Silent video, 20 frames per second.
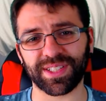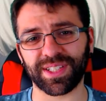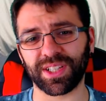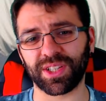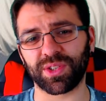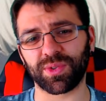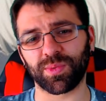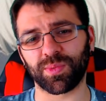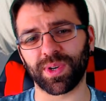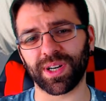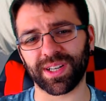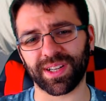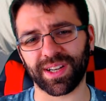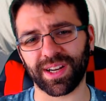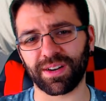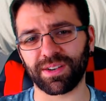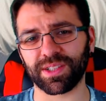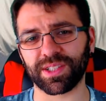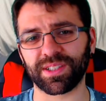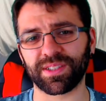into one
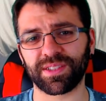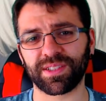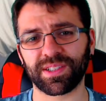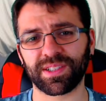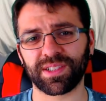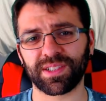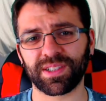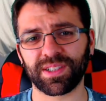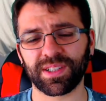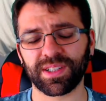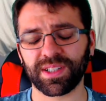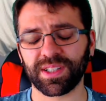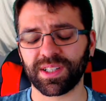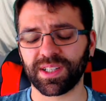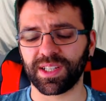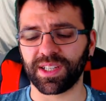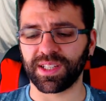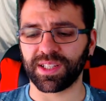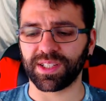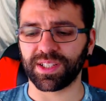character
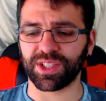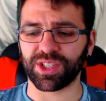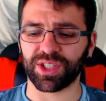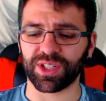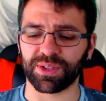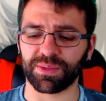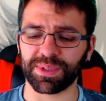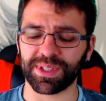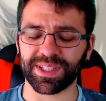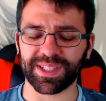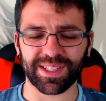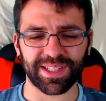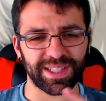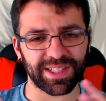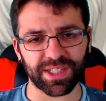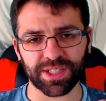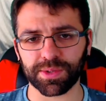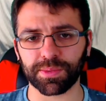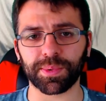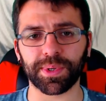in the show.
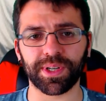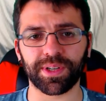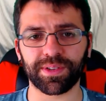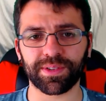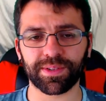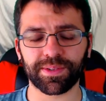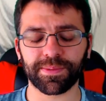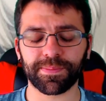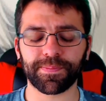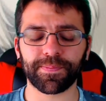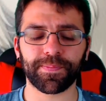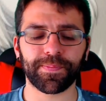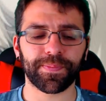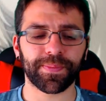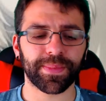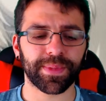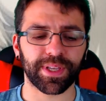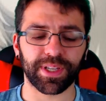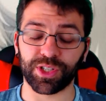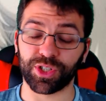It's weird.
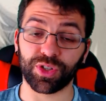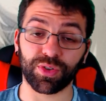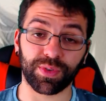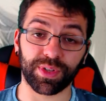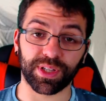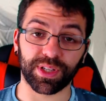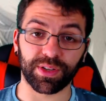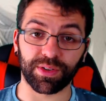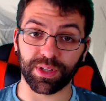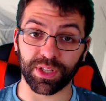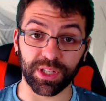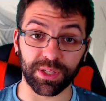In the